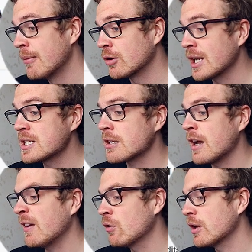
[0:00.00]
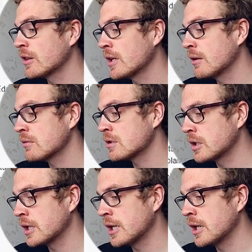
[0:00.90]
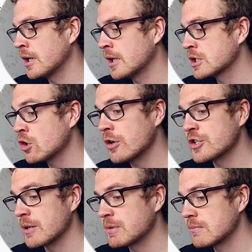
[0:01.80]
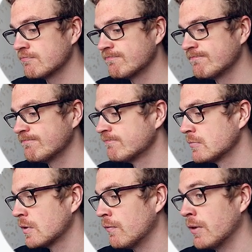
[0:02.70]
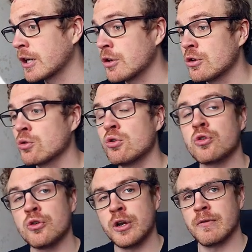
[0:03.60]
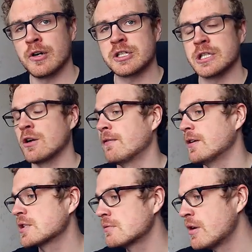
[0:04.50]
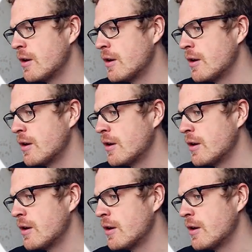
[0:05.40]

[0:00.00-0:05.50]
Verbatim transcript: But let's have a look at the, the scholarships, what Turku University offers